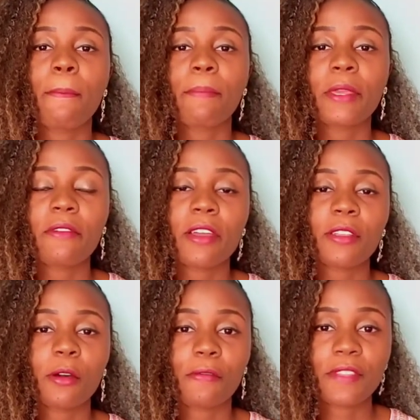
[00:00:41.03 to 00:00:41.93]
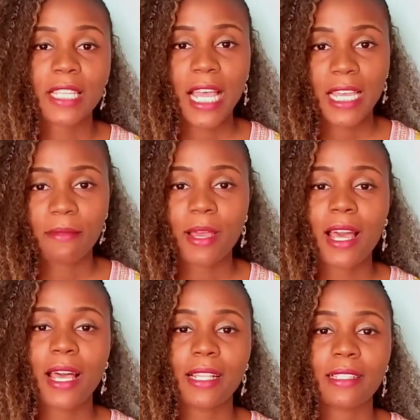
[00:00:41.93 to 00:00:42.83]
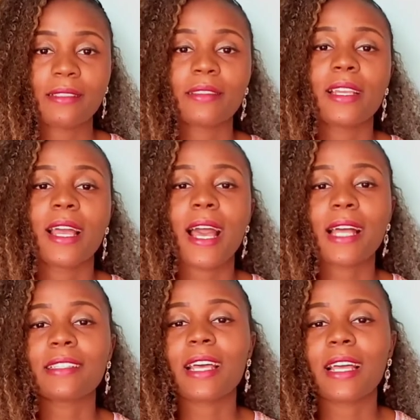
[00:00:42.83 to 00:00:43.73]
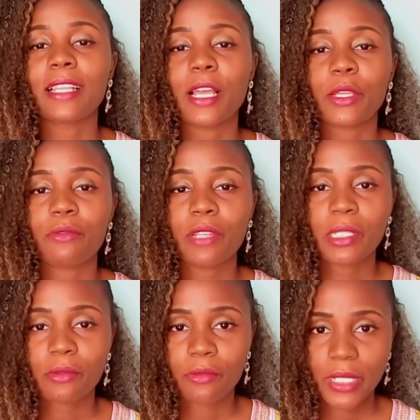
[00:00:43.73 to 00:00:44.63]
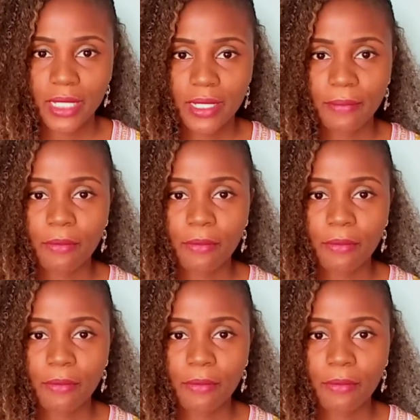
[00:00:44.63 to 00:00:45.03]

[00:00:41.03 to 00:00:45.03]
period of time and at an agreed rate.